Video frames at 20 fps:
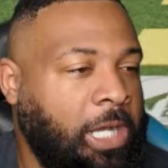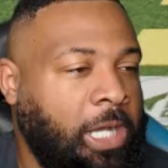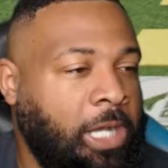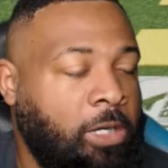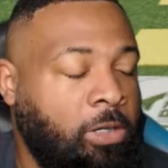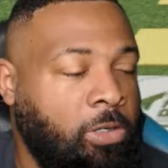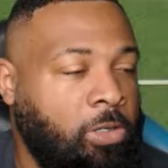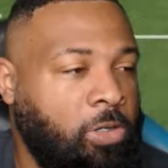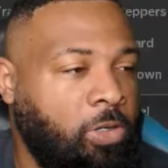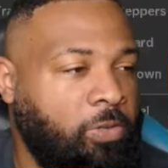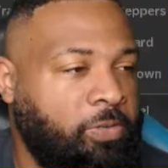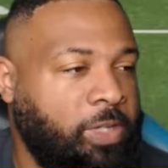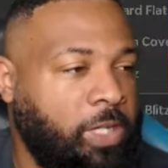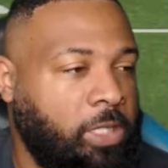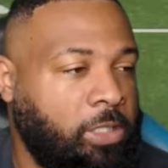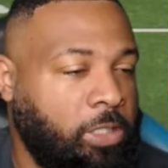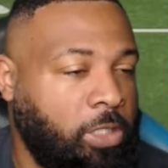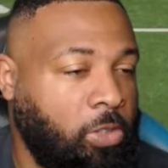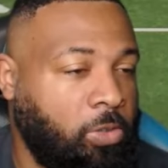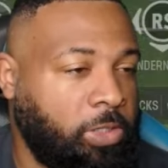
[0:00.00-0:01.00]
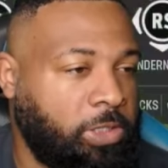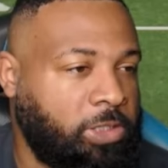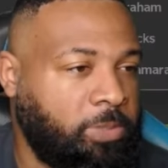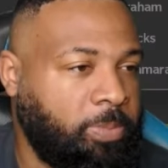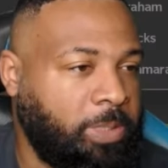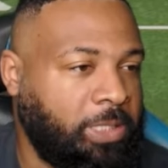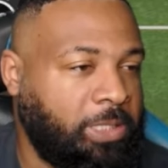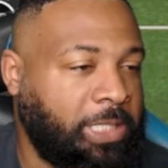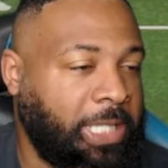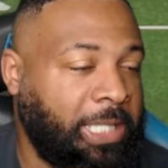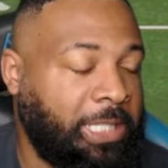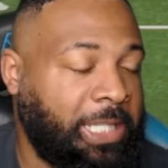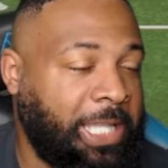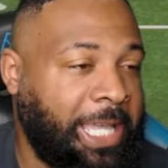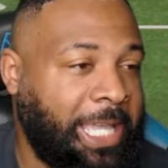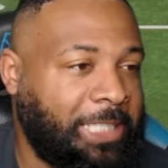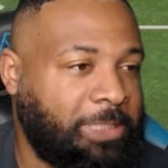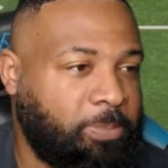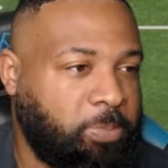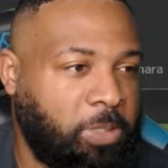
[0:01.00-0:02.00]
Now, I don't know if y'all noticed, but that
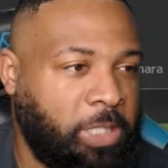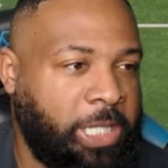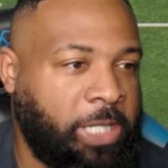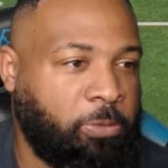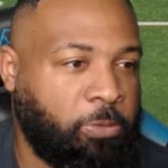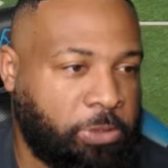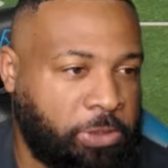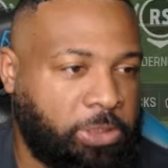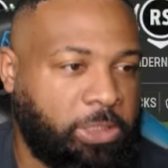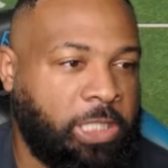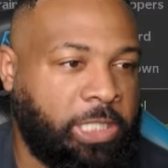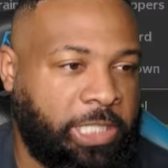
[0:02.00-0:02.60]
last play was,